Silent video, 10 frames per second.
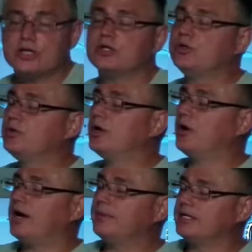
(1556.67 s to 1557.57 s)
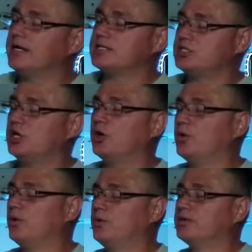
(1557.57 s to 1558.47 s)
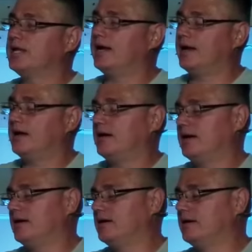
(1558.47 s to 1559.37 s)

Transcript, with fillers: You know, how many of you guys know that uh,